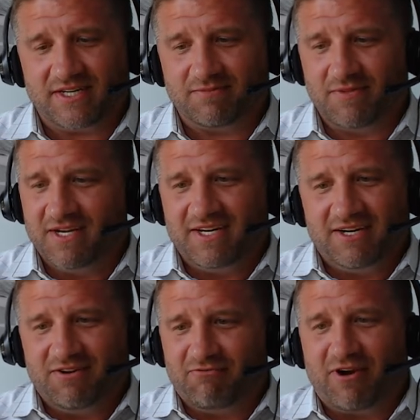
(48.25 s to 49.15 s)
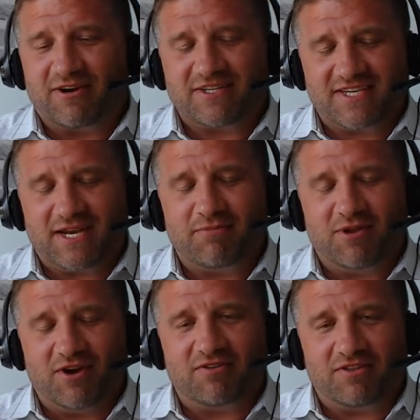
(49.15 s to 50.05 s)
Uh, very excited to
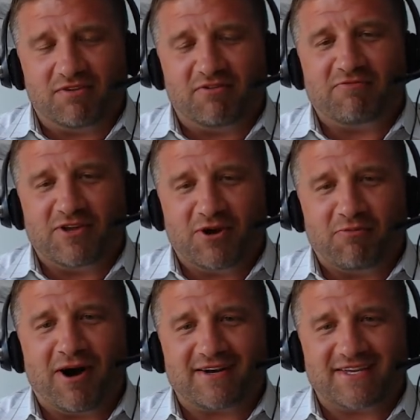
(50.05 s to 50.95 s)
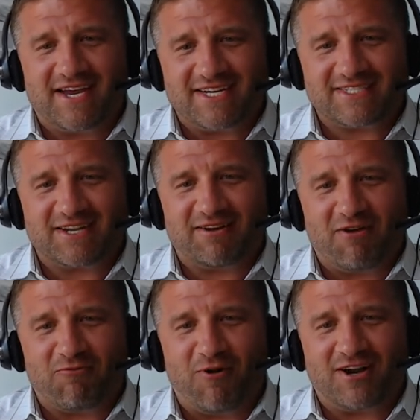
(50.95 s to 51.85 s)
be on the Venveo podcast. I,
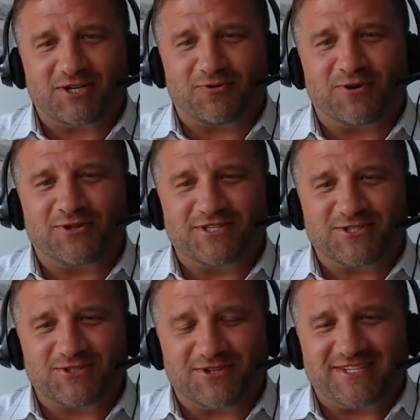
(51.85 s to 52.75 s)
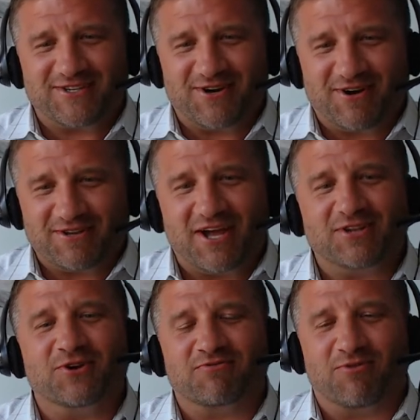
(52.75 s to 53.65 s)
I, watch it religiously, so I, I
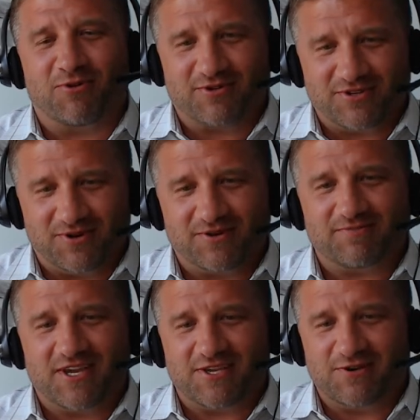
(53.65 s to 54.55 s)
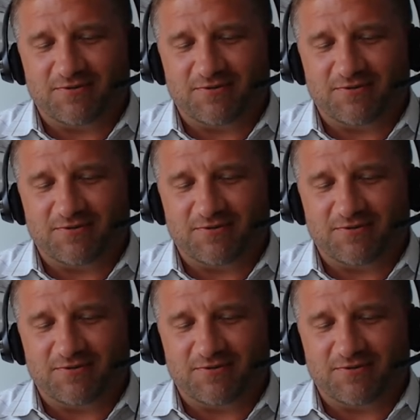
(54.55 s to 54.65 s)
look forward to it. Thank